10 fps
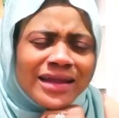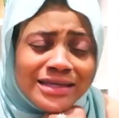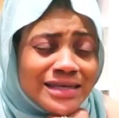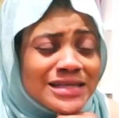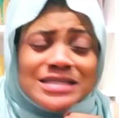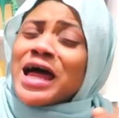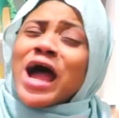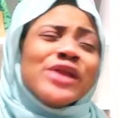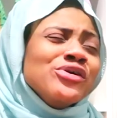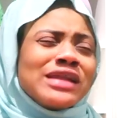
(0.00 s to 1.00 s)
This is how
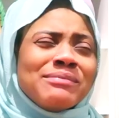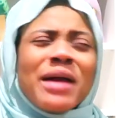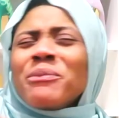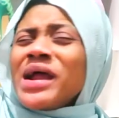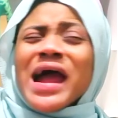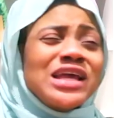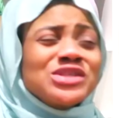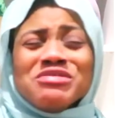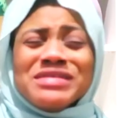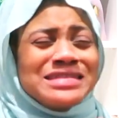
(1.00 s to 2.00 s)
I know that my prayer
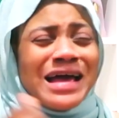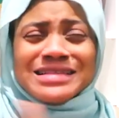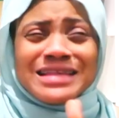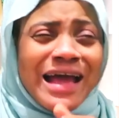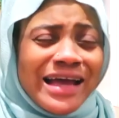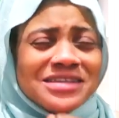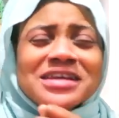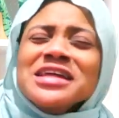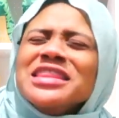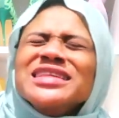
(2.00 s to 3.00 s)
is always answered.
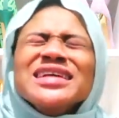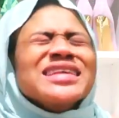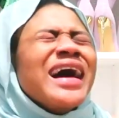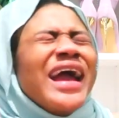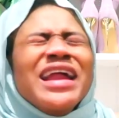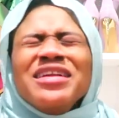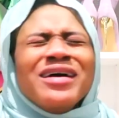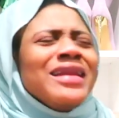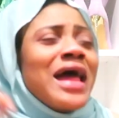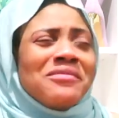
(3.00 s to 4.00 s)
This is how I
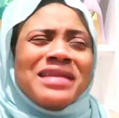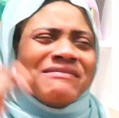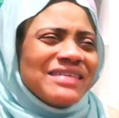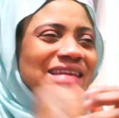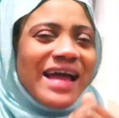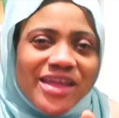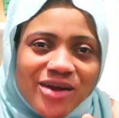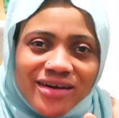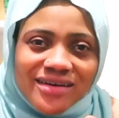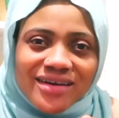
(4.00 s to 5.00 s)
know that I'll never die
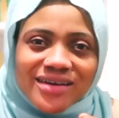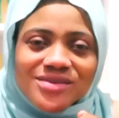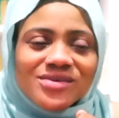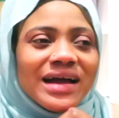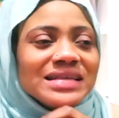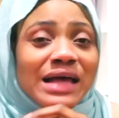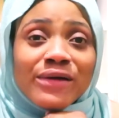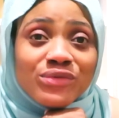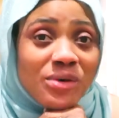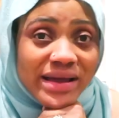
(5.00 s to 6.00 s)
young. You guys
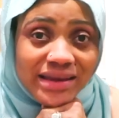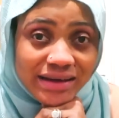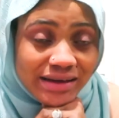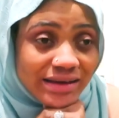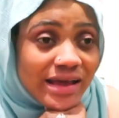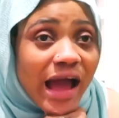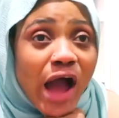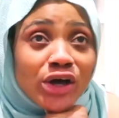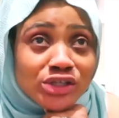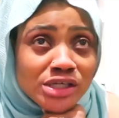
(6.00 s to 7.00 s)
have no idea.
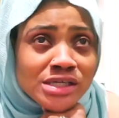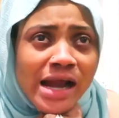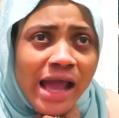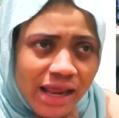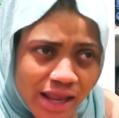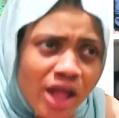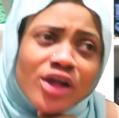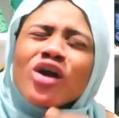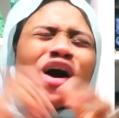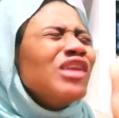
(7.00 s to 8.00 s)
I was just crying.
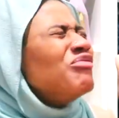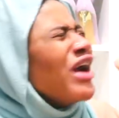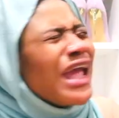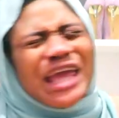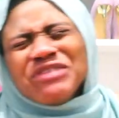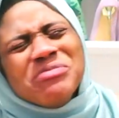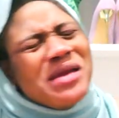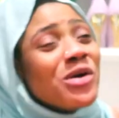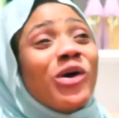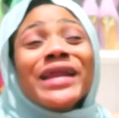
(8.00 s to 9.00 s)
God forgive
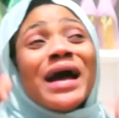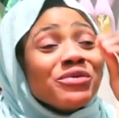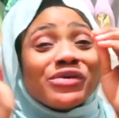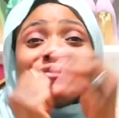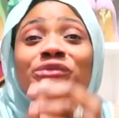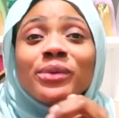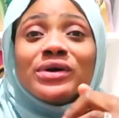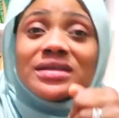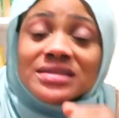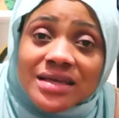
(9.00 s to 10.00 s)
me. God, I'm grateful
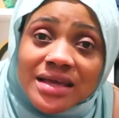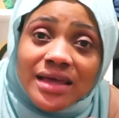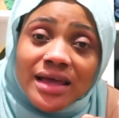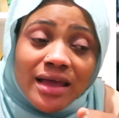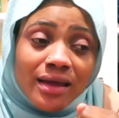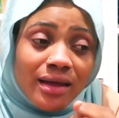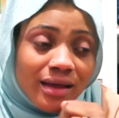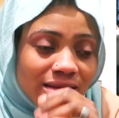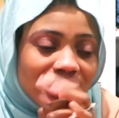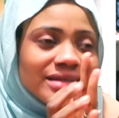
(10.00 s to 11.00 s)
because.
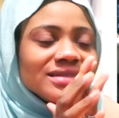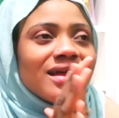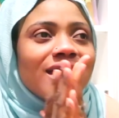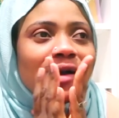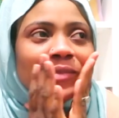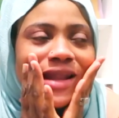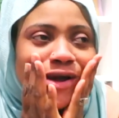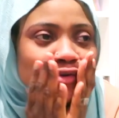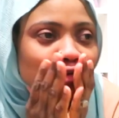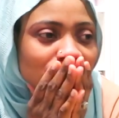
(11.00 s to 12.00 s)
Yes, salam.
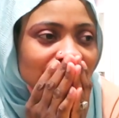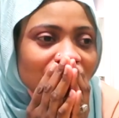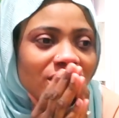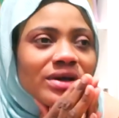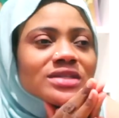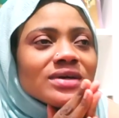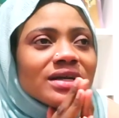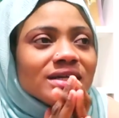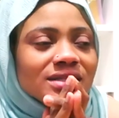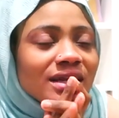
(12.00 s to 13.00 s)
Allah no rest of my words
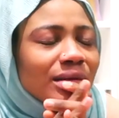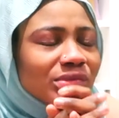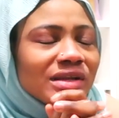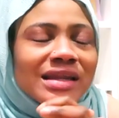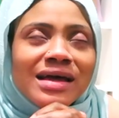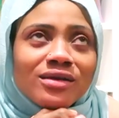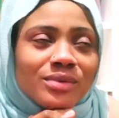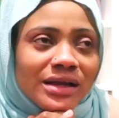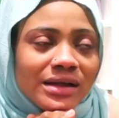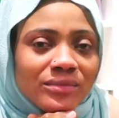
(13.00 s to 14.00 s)
around.
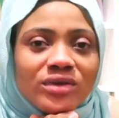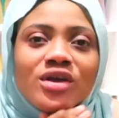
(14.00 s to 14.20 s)
Alhamdulillah.